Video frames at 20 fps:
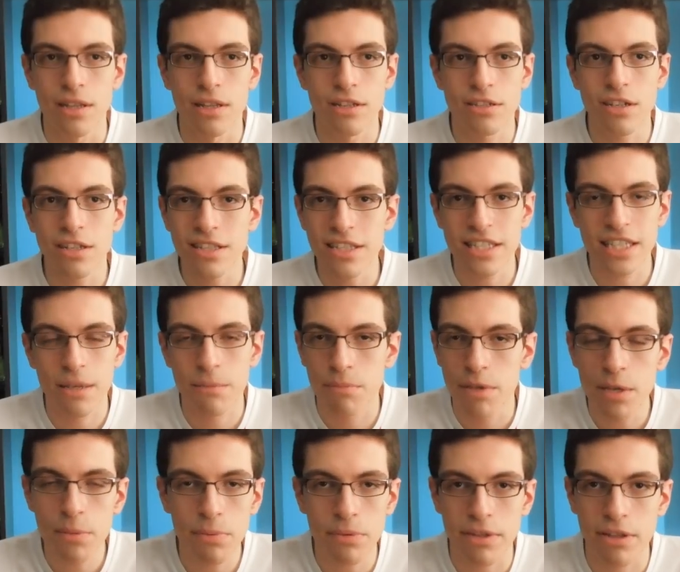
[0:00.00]
There's not the same
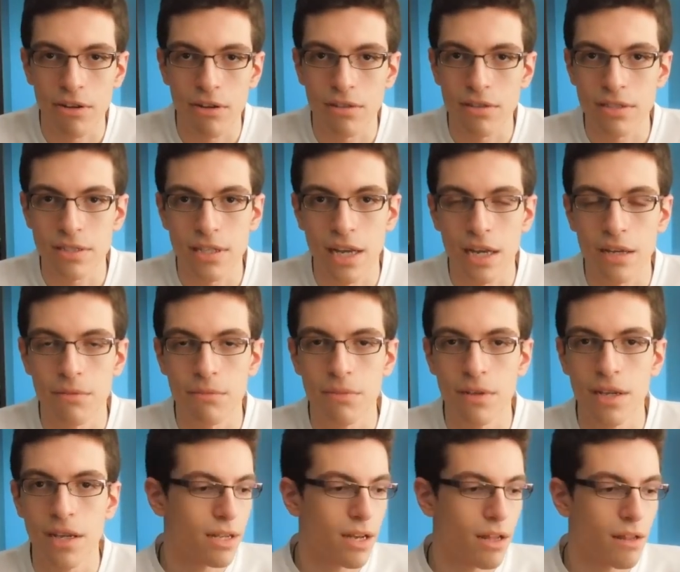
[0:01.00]
people there all the time.
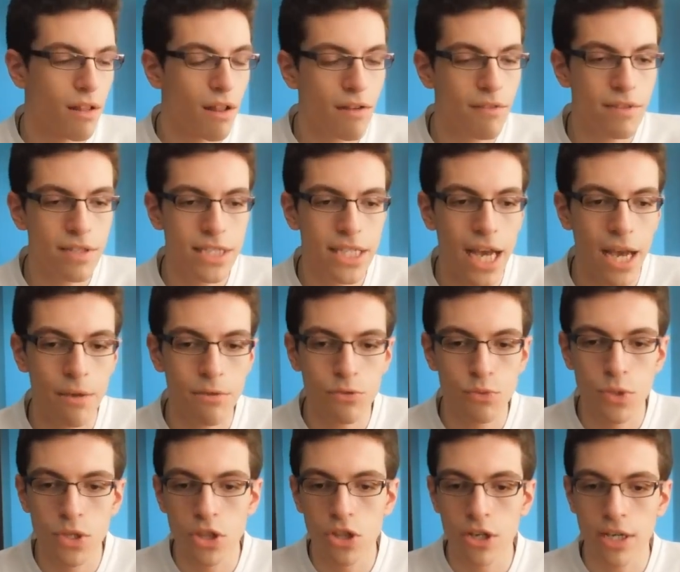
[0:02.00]
A lot of the
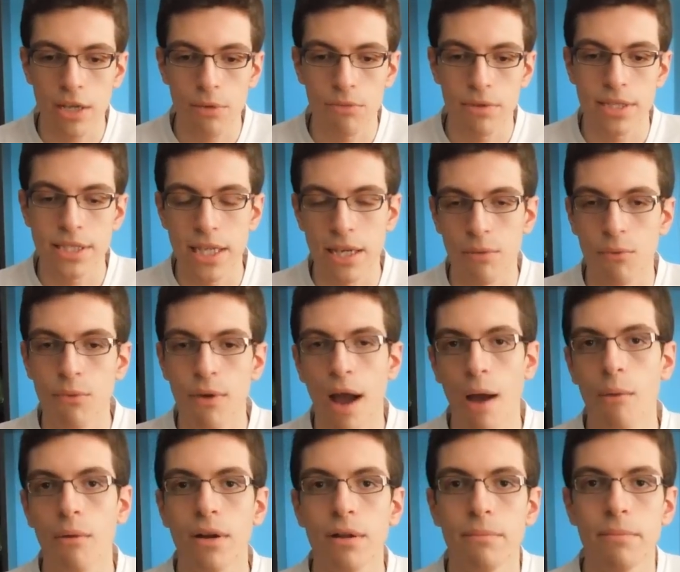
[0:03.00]
times we look and we say,
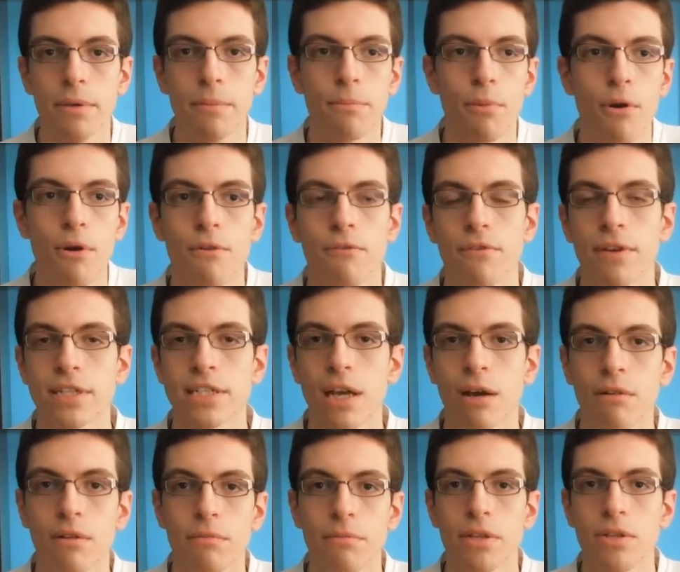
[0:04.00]
I want to be
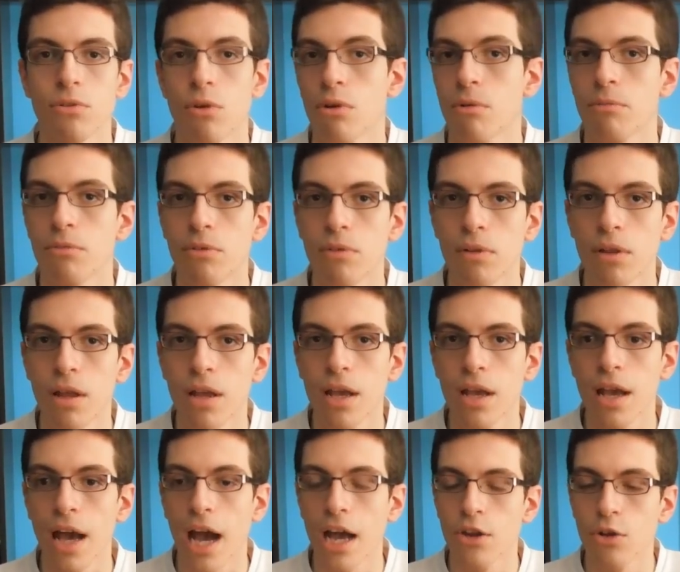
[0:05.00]
perfect, I want to be normal,
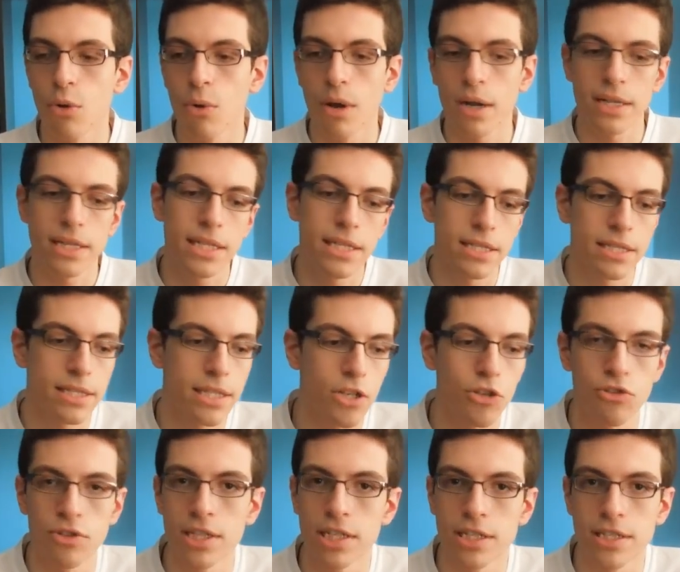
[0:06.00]
I don't want this
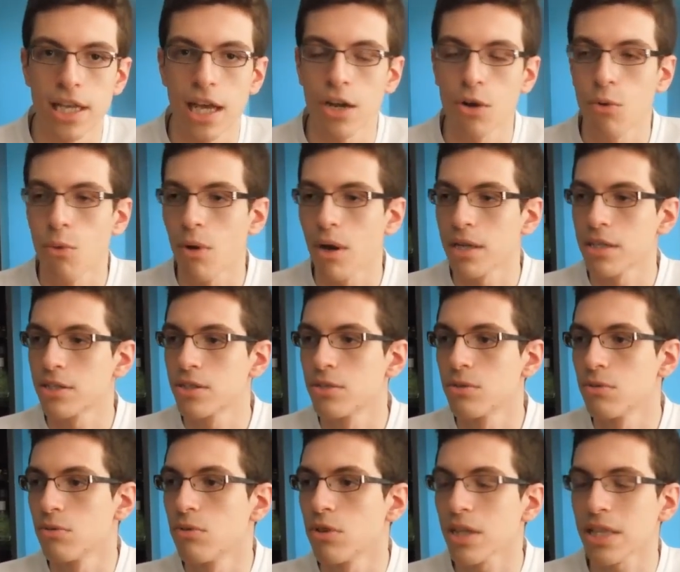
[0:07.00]
illness, I don't want
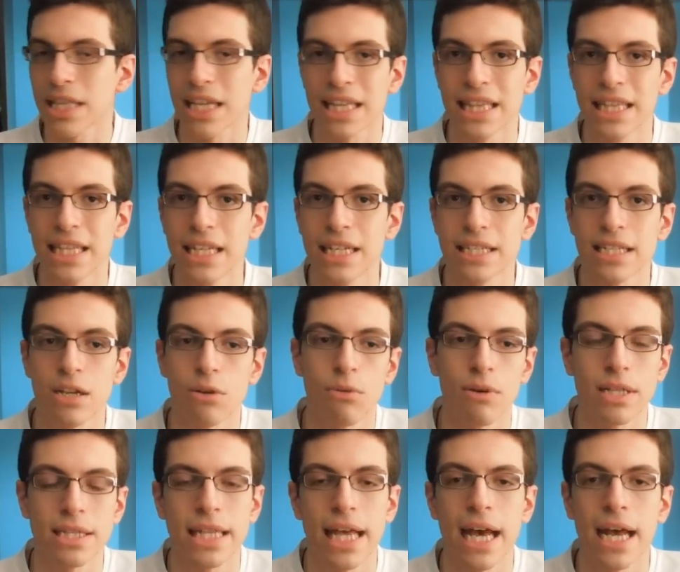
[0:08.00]
to look like this, I
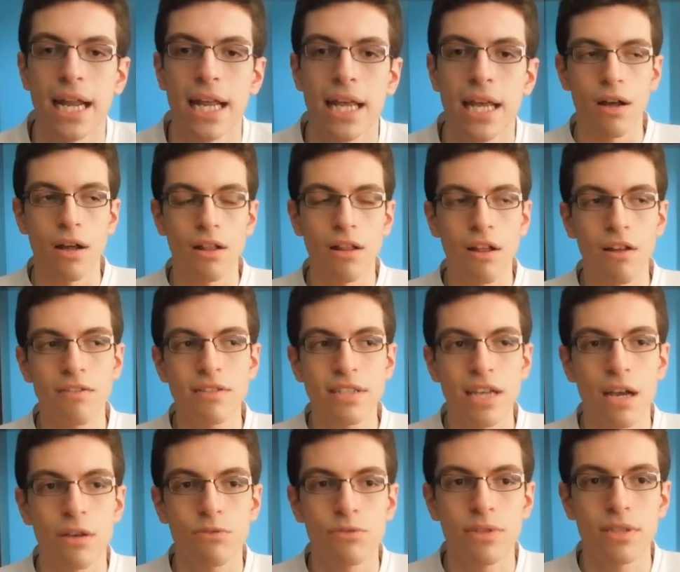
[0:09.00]
don't want that. A lot of
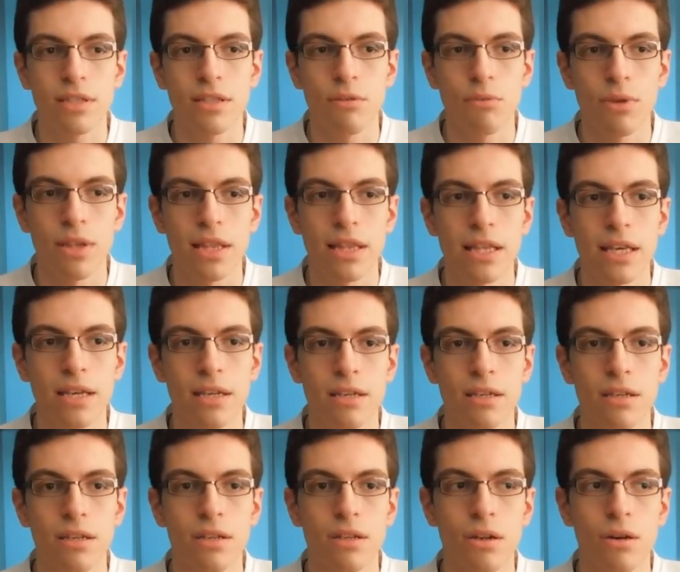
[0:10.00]
times we
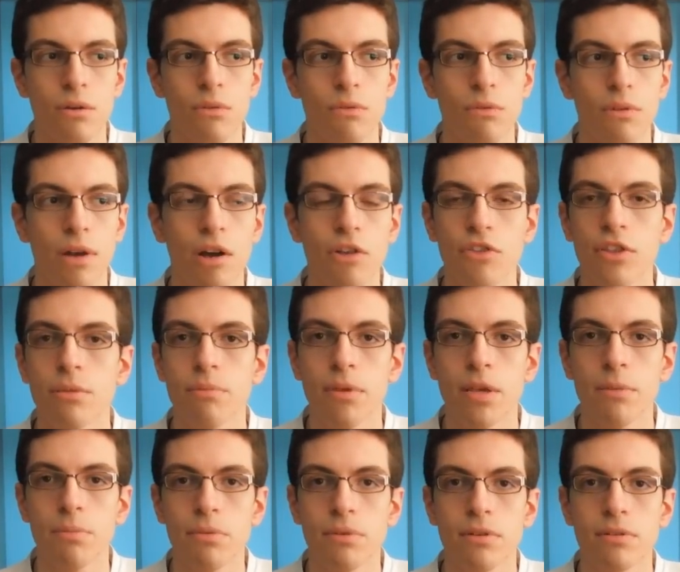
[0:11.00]
think, you know, healthy
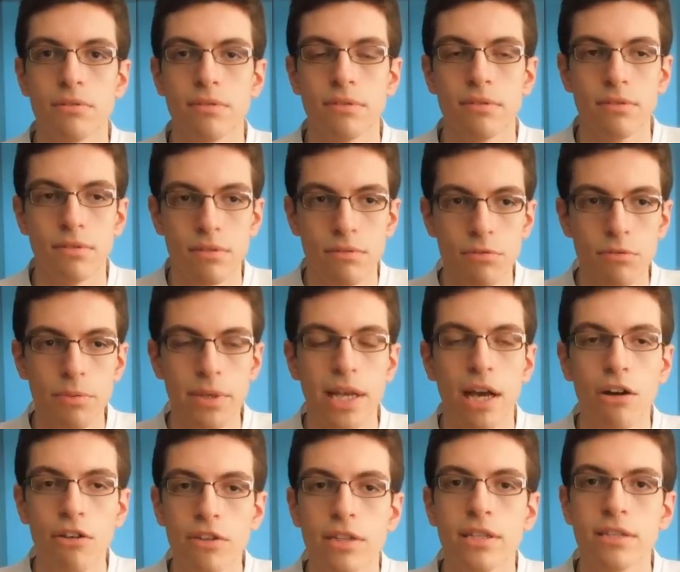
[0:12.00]
people, to
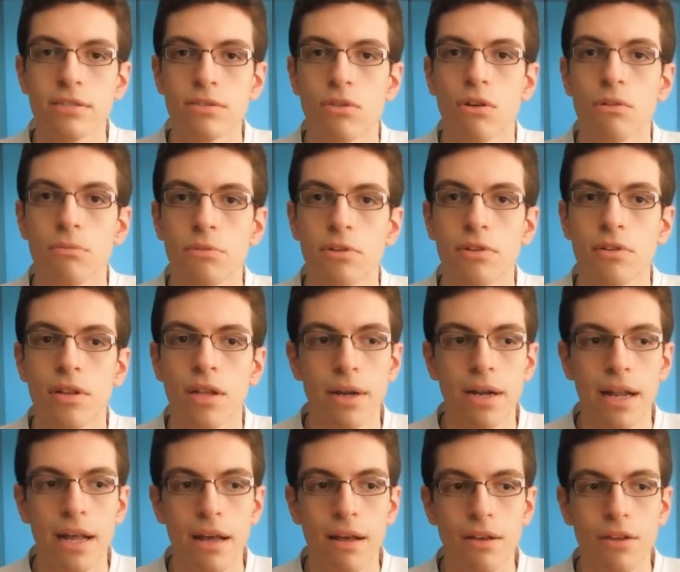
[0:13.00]
be healthy is normal.
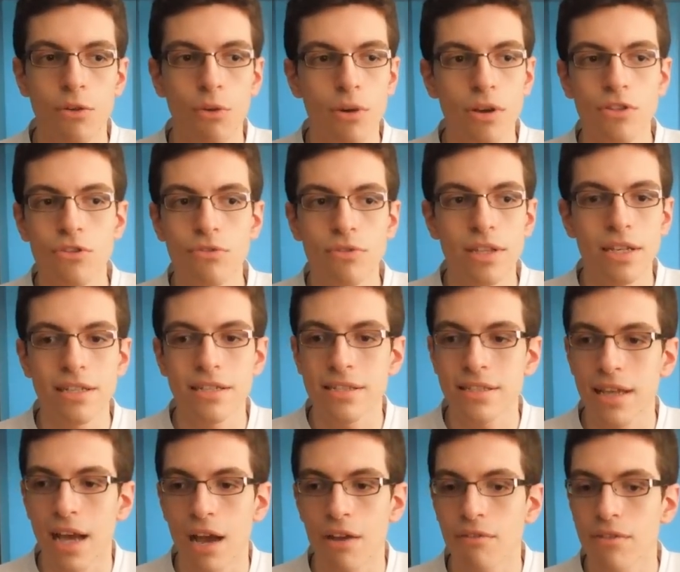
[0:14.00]
But going through
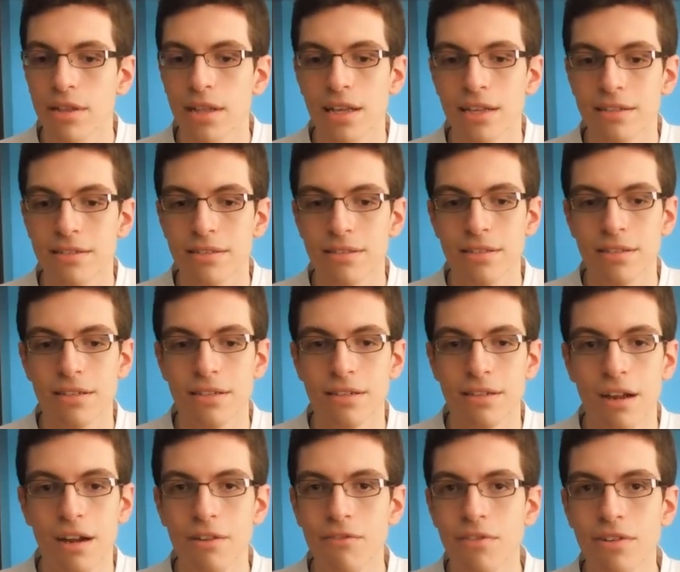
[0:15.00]
this, I realized
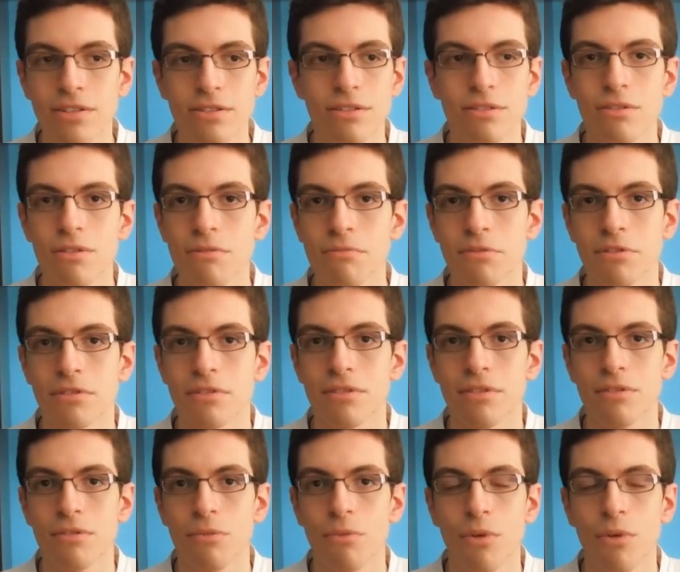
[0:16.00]
none of us are normal.